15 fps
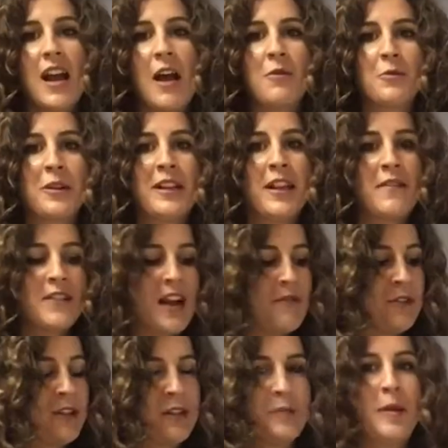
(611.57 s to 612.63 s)
I would really love to have
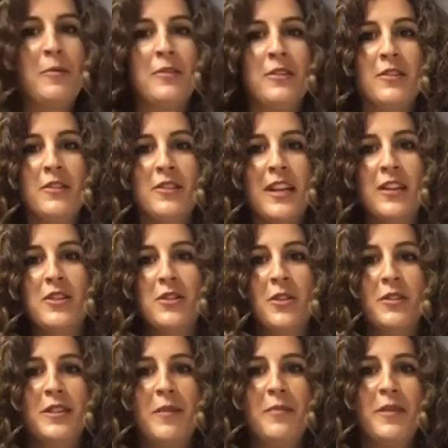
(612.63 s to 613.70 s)
one of those people that just like
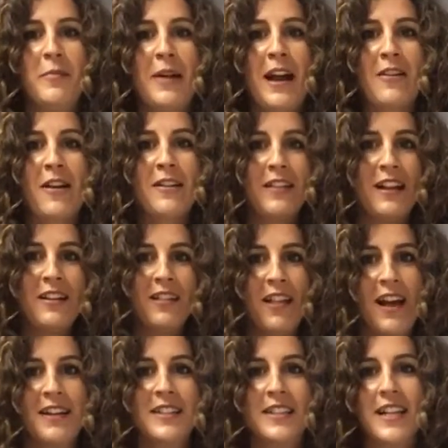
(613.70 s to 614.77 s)
shows up in the background and like
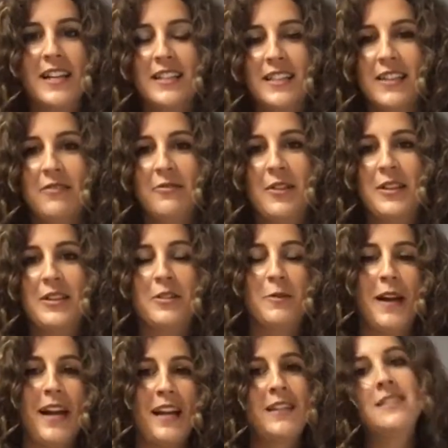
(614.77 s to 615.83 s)
collects things and runs
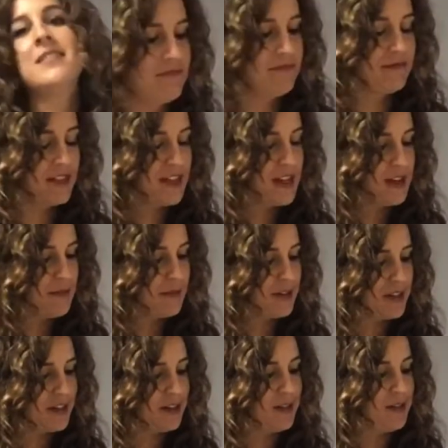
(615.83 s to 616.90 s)
away.
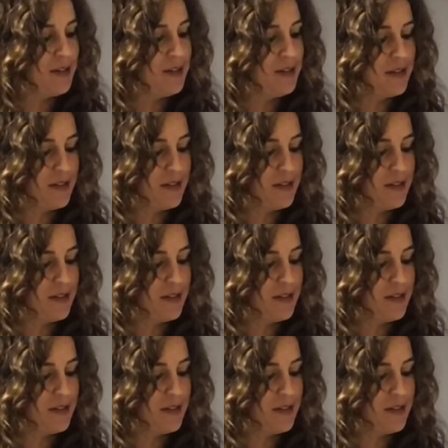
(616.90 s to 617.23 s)
Gonna